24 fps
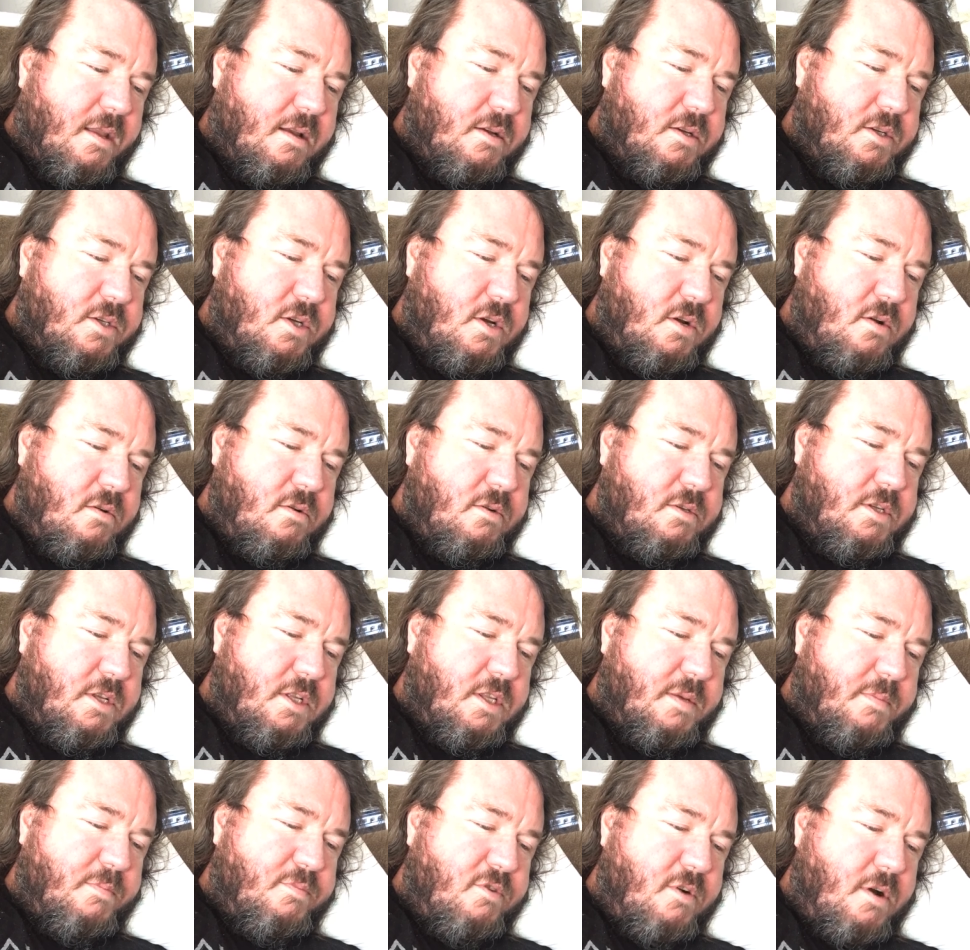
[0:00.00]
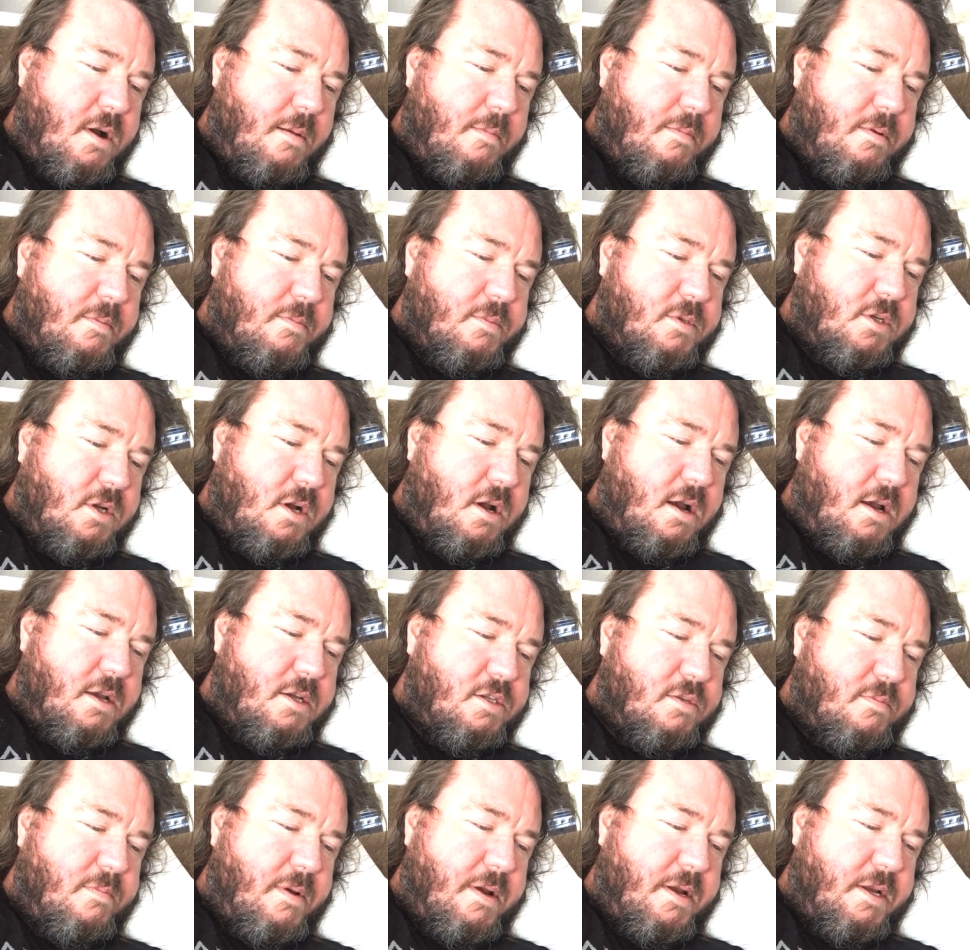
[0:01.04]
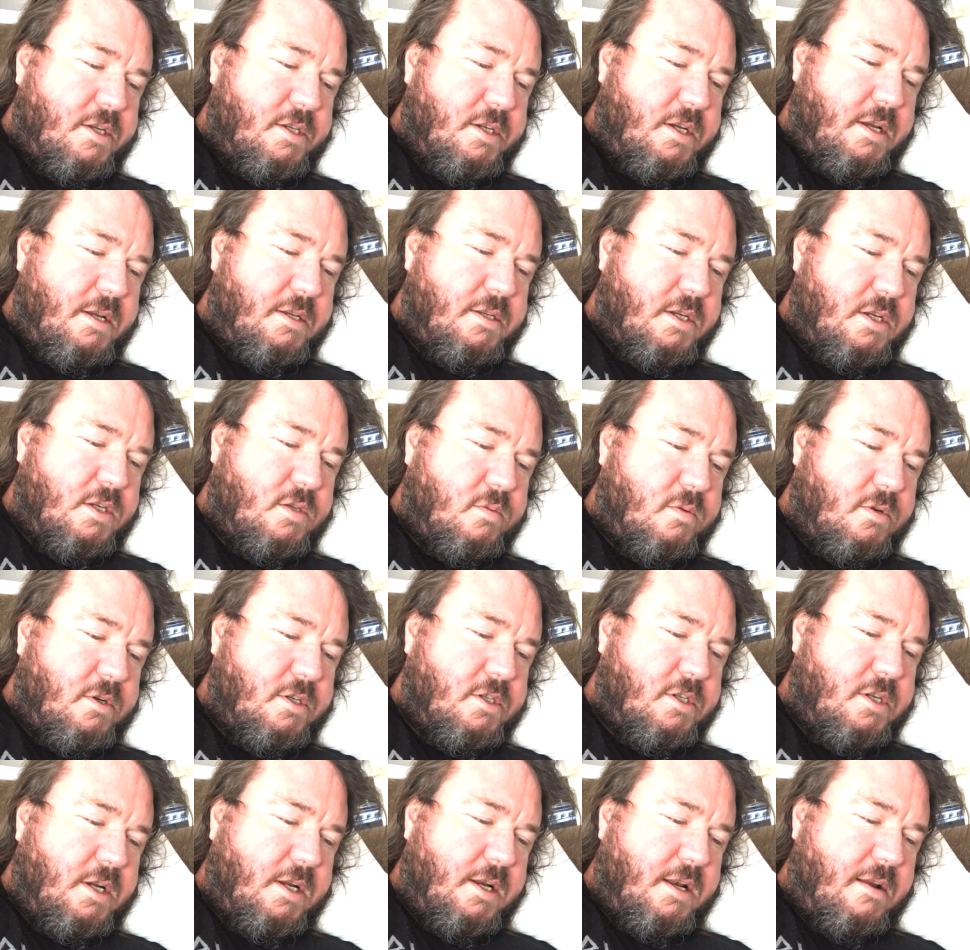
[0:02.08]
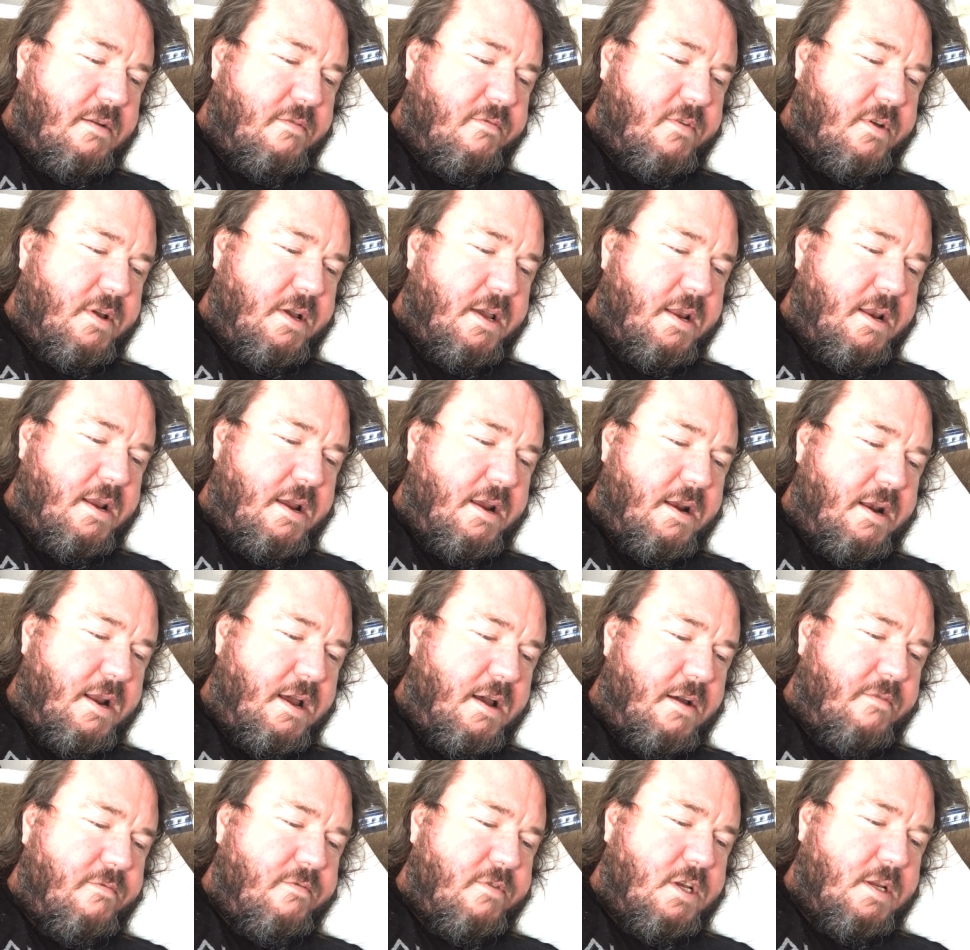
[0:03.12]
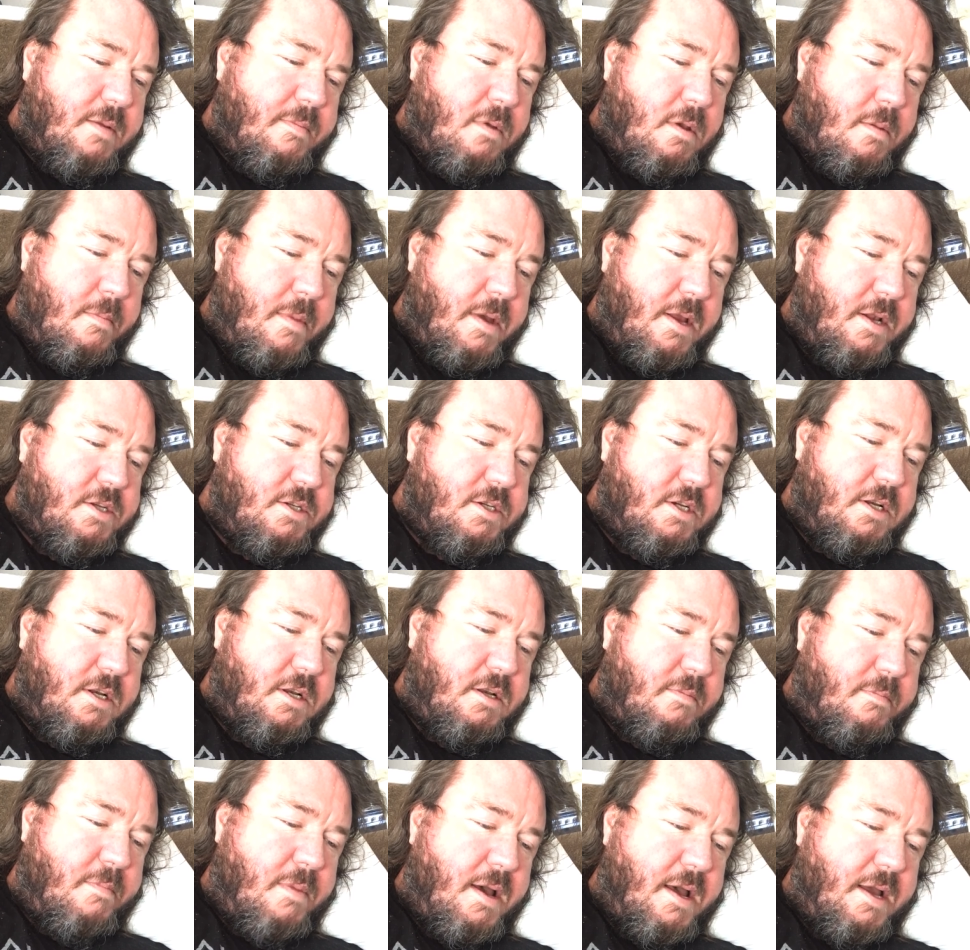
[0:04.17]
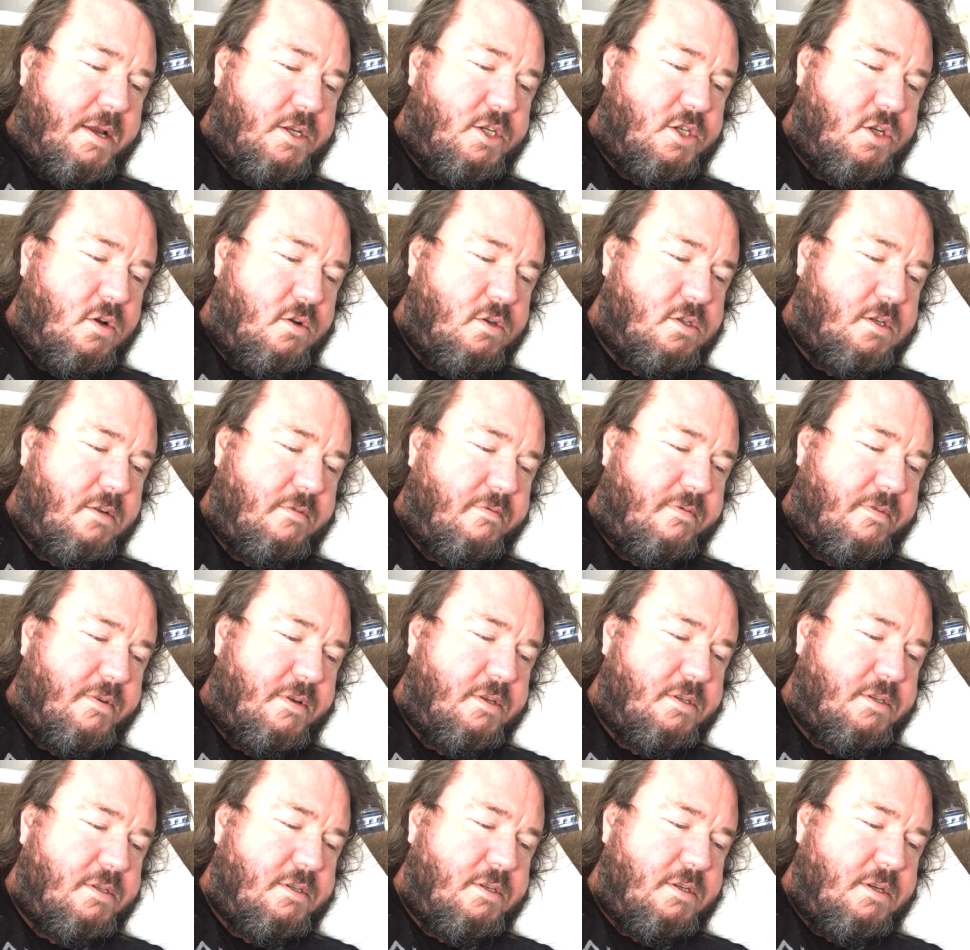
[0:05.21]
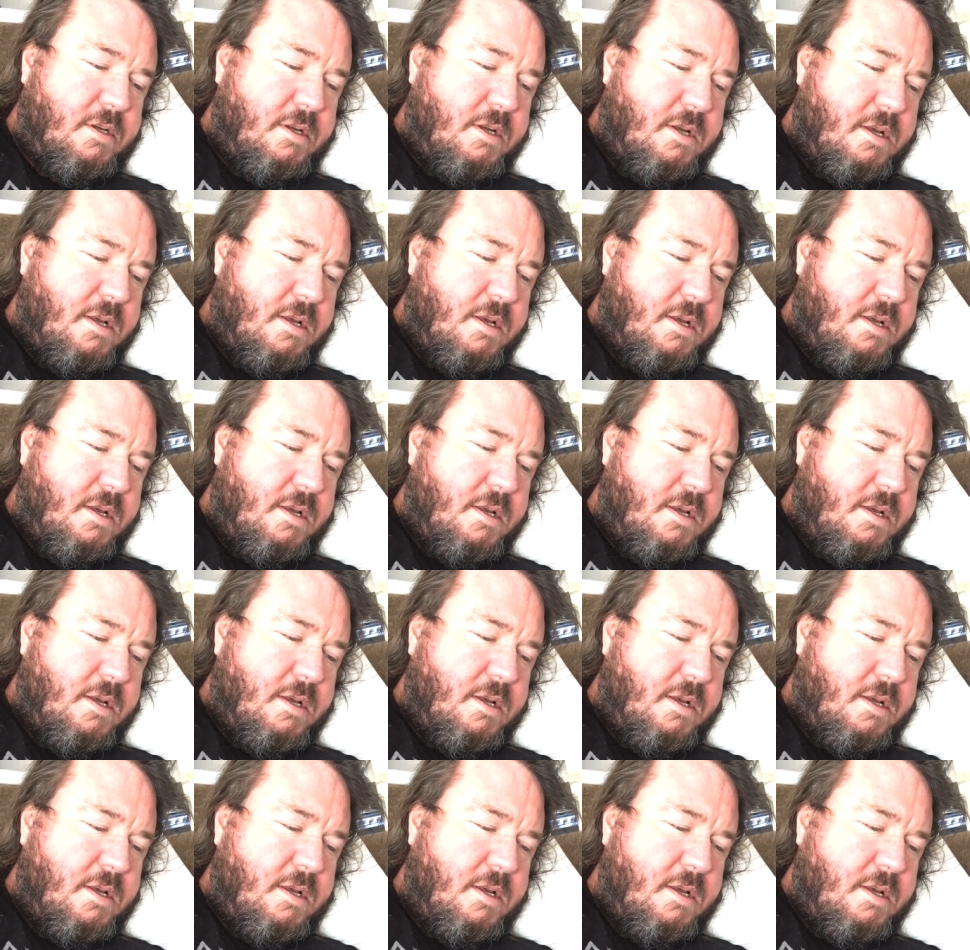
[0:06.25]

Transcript: shows that the problems caused by Jesus were significant enough to be mentioned by Josephus